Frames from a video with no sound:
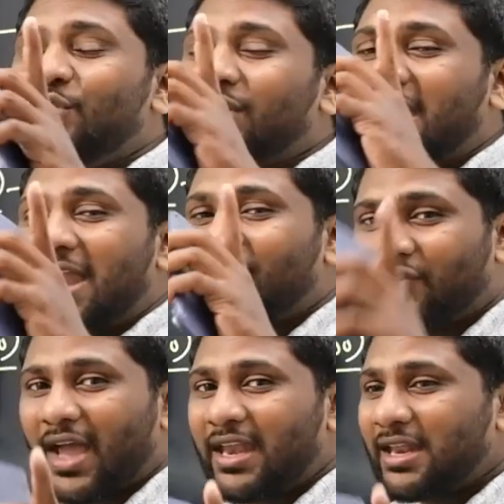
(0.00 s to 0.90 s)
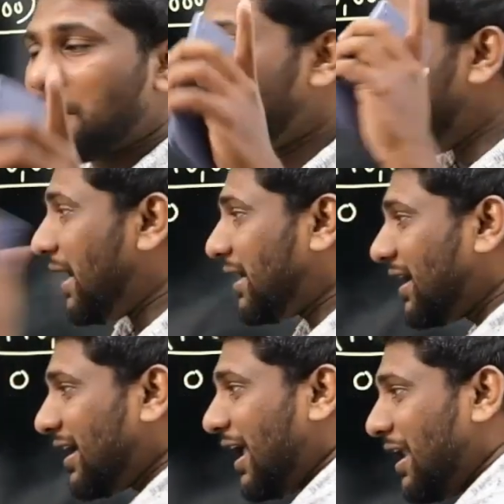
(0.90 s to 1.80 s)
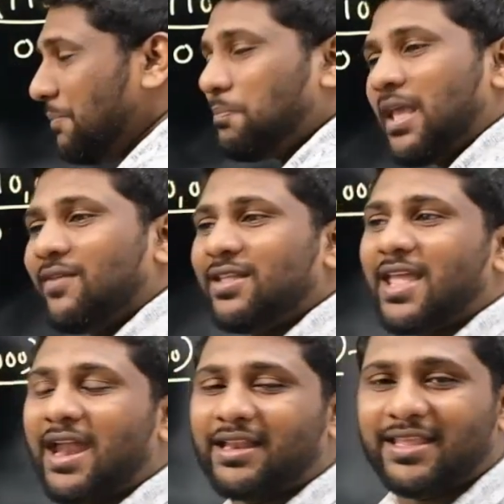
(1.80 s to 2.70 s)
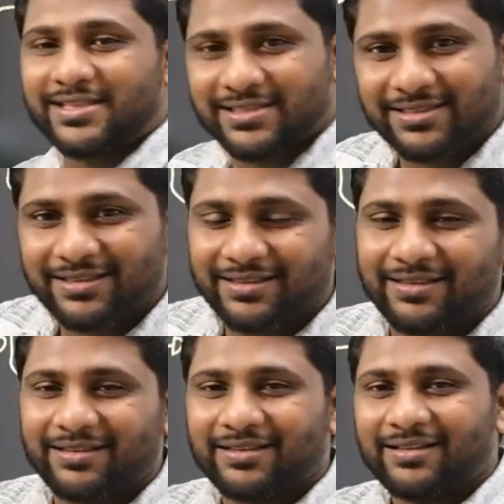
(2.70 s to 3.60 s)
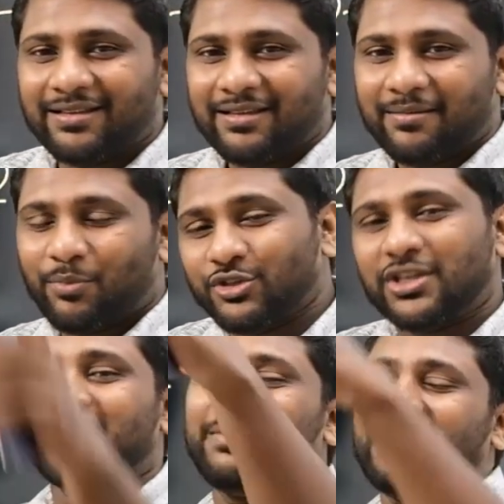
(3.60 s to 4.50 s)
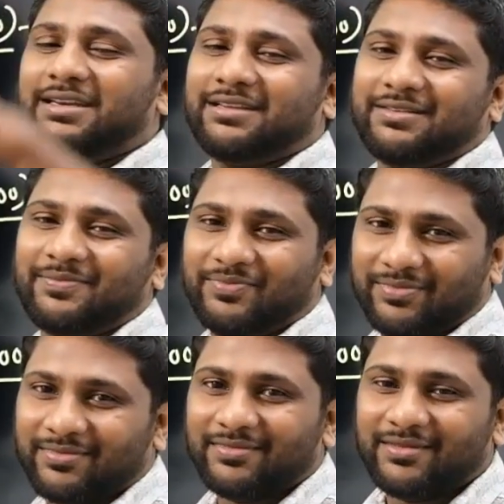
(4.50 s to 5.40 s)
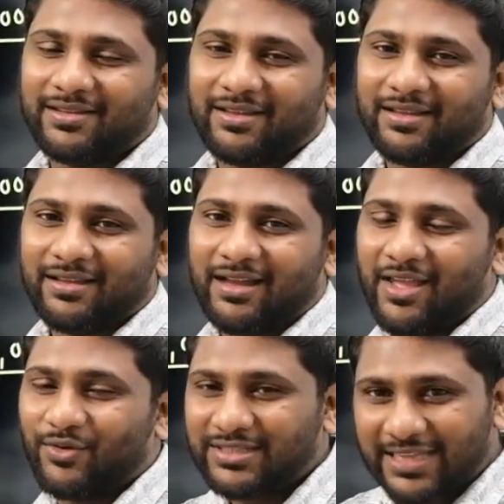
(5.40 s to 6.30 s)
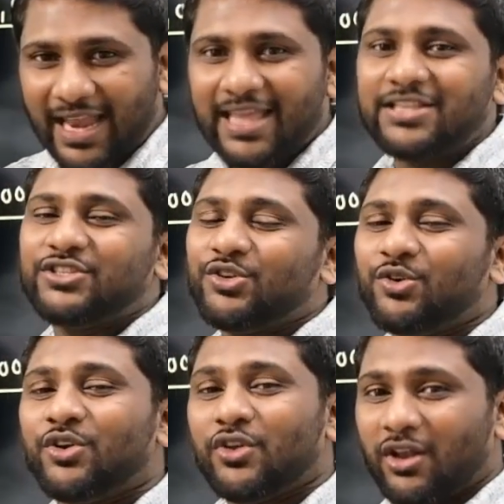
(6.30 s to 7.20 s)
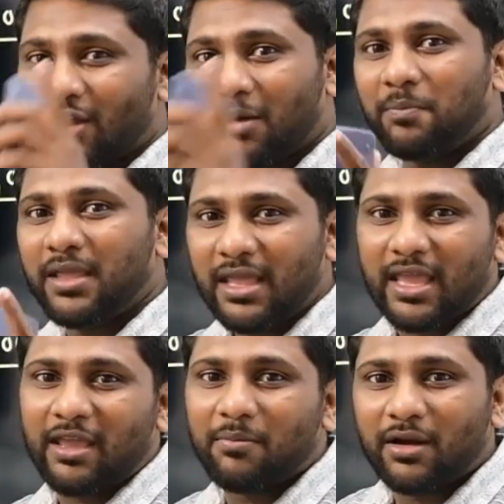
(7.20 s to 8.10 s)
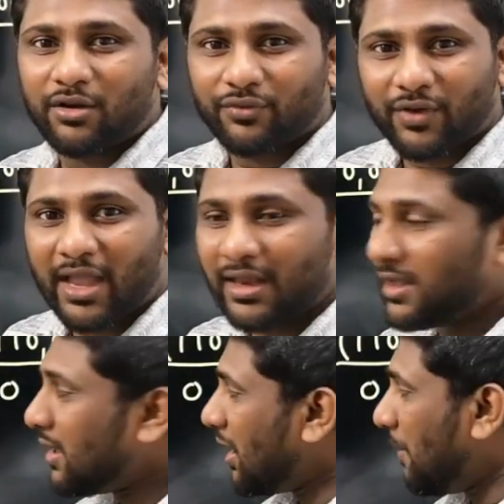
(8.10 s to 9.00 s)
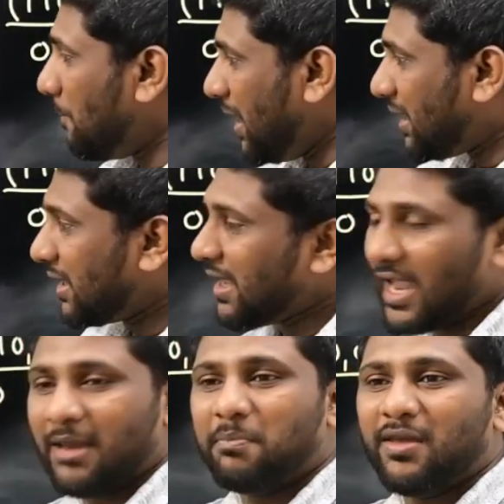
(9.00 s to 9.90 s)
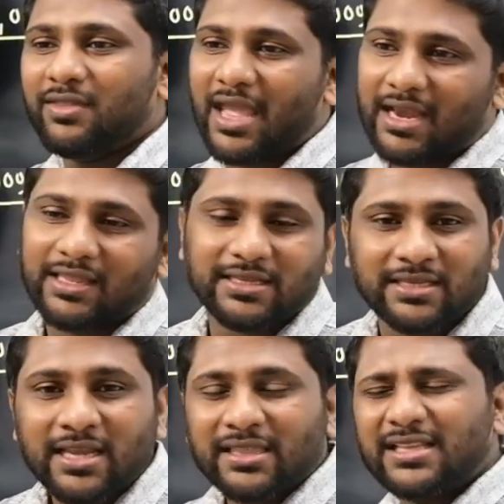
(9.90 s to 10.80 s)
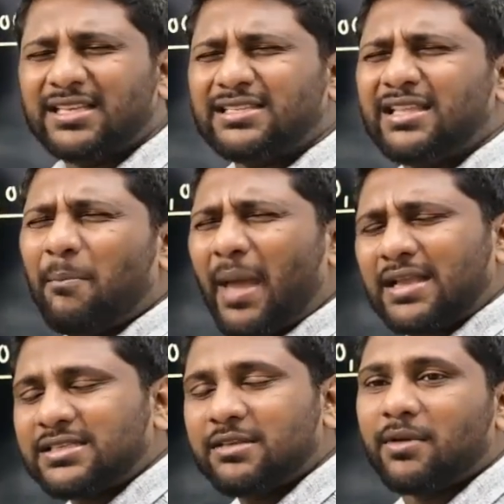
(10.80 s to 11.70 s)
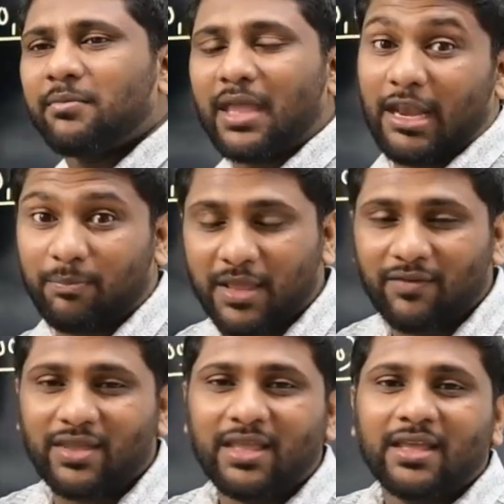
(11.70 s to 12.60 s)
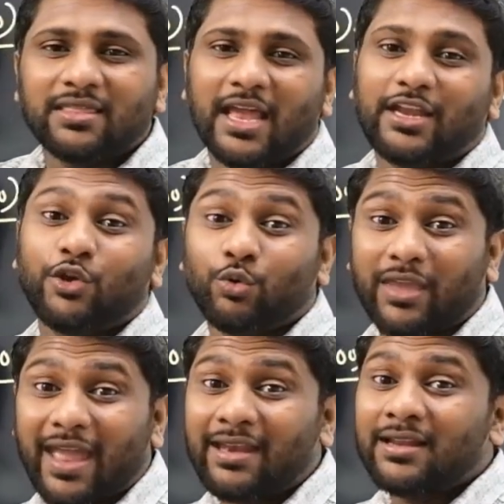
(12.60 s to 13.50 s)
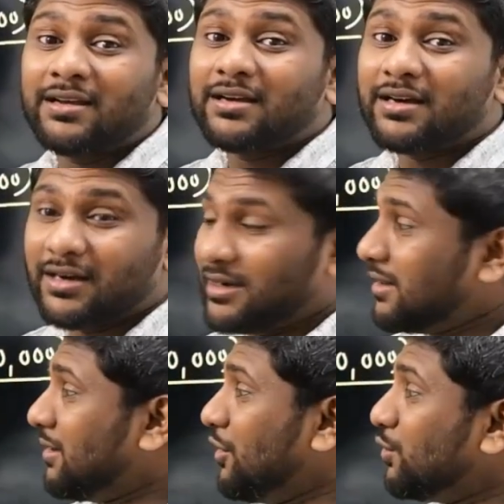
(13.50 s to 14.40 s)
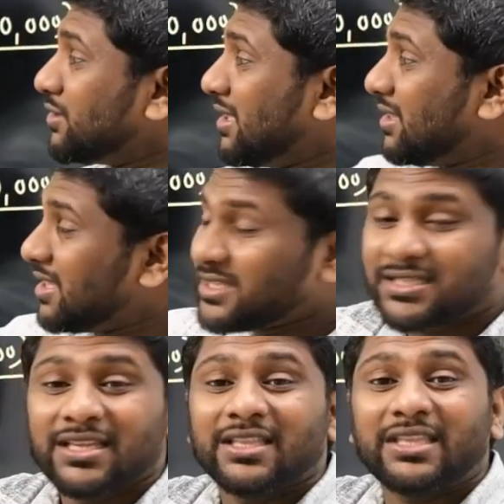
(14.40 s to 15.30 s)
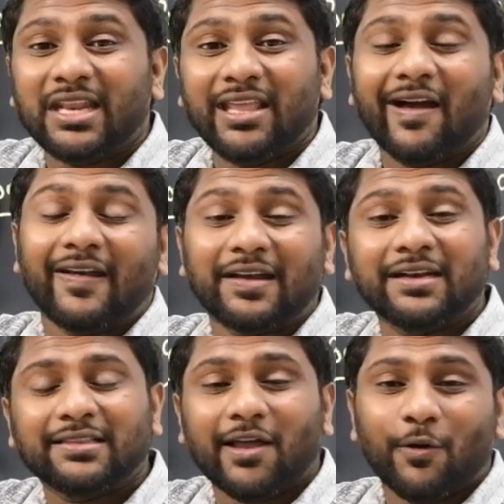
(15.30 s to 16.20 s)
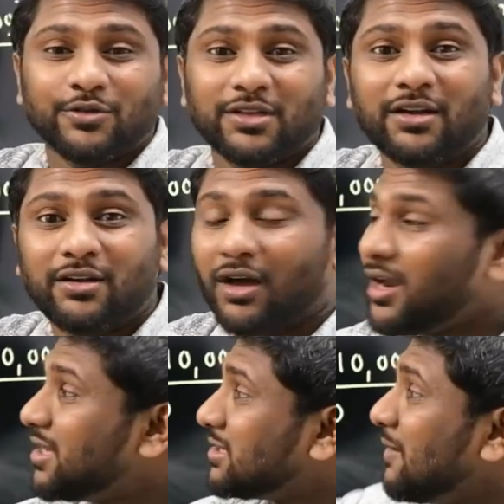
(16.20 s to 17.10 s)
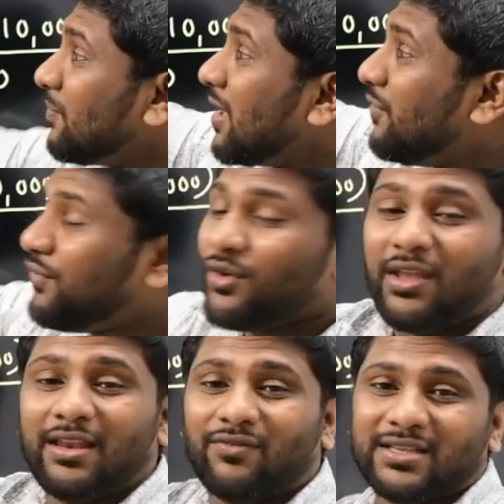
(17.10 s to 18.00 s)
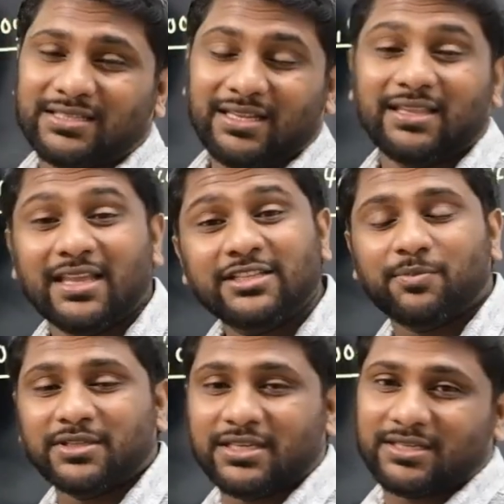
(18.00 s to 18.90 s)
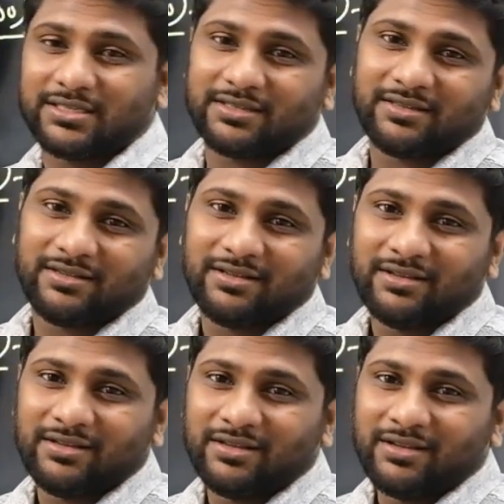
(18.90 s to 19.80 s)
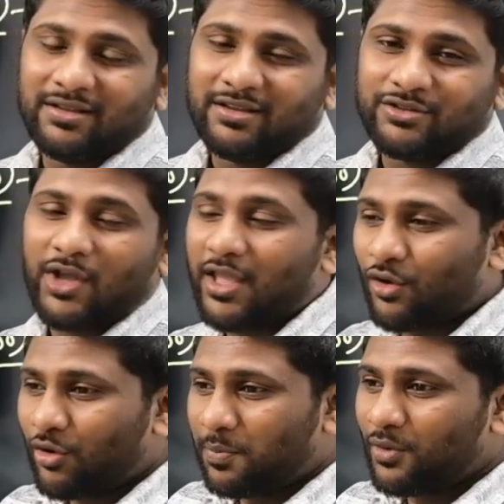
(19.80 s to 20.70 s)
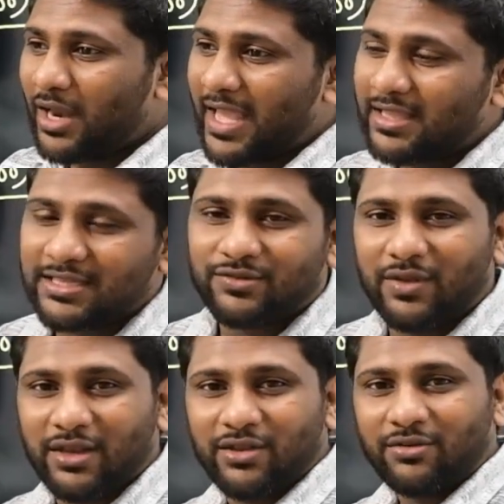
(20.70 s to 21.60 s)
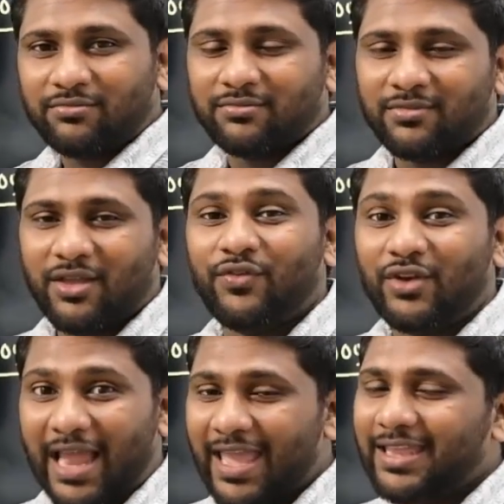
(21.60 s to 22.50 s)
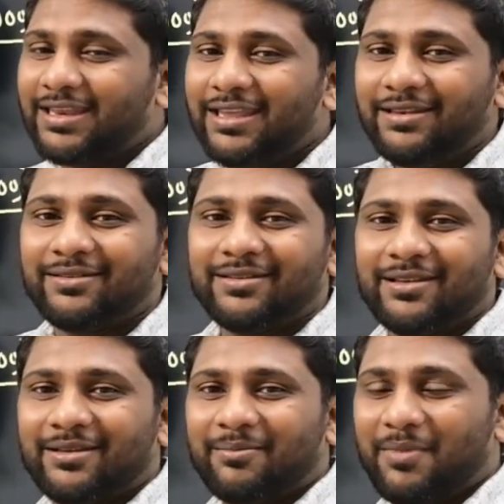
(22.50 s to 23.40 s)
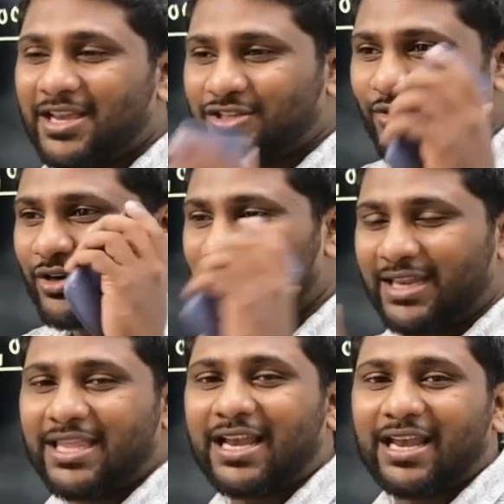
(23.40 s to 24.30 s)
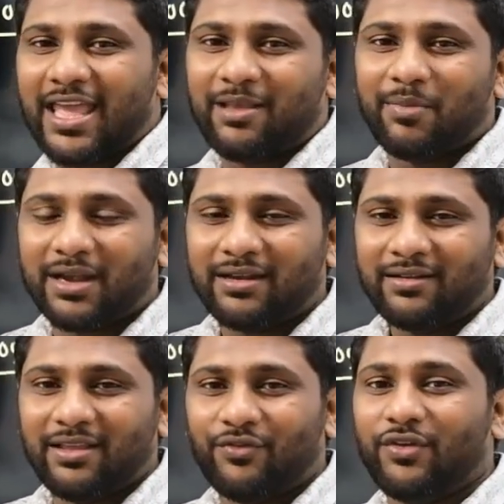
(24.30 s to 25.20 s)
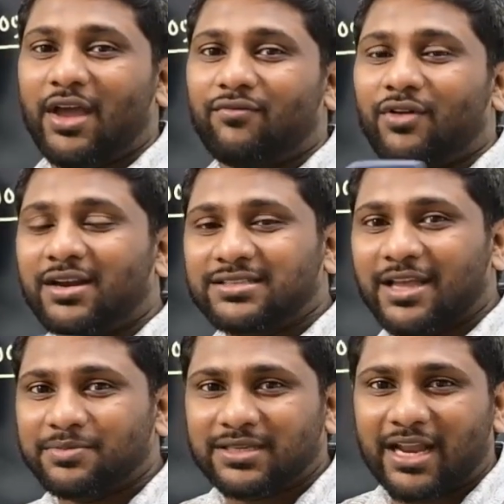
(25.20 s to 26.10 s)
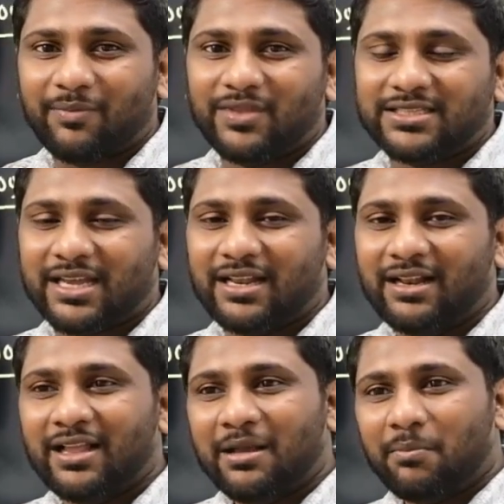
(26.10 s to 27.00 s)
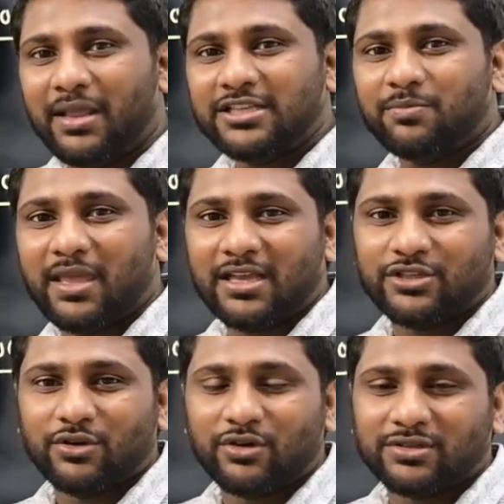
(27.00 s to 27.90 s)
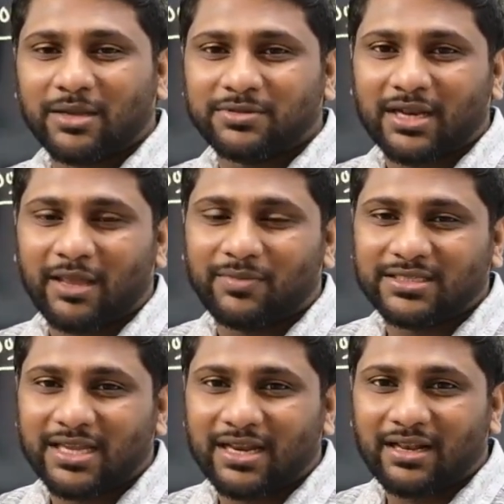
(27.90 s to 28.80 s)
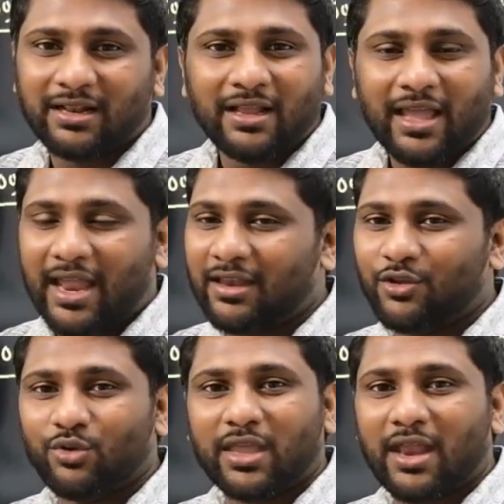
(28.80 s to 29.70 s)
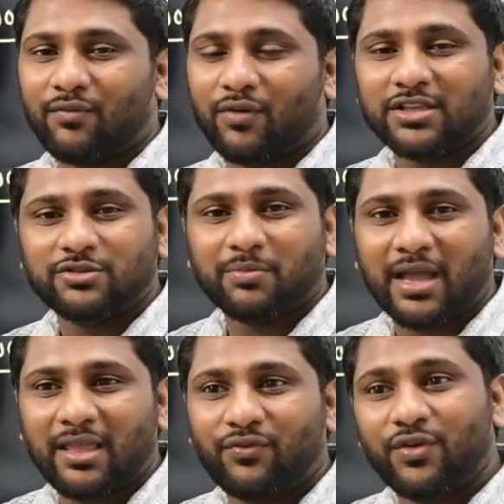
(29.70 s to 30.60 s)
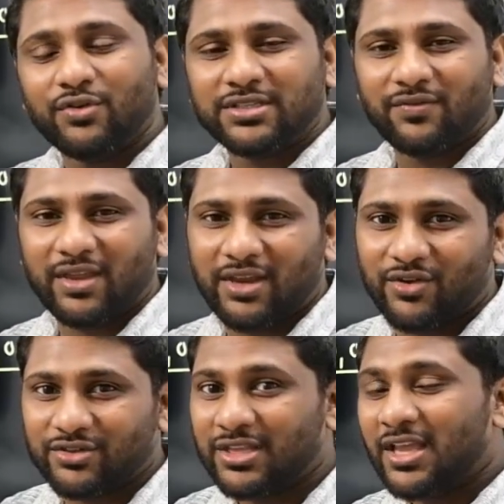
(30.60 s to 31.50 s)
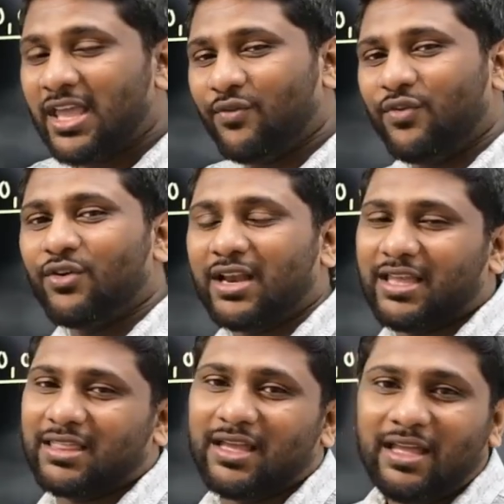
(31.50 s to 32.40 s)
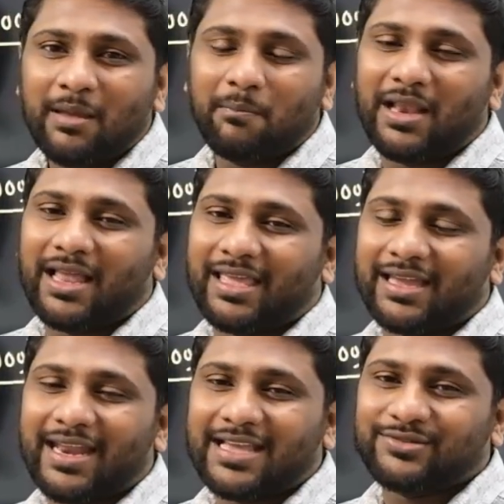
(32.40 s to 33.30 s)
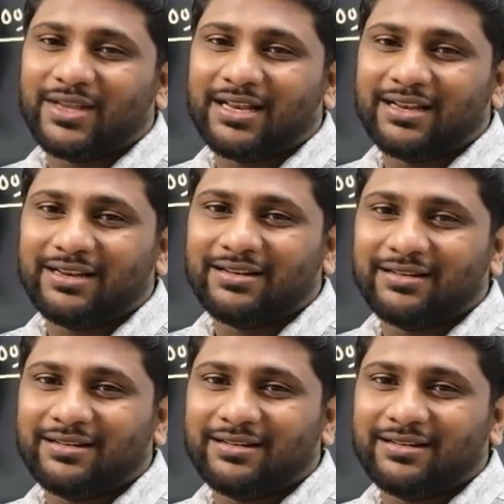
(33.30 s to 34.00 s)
If you can find a better NPV than this, post a comment. I would challenge you, you will not be able to find a better NPV than this. This is the maximum NPV that you can earn using this $300,000 if you invest in these projects. So I hope you like this video. If you liked it, make sure to hit that like button. If you have not subscribed the channel, please make sure to subscribe the channel, and you can watch my future videos if you click the bell icon as well.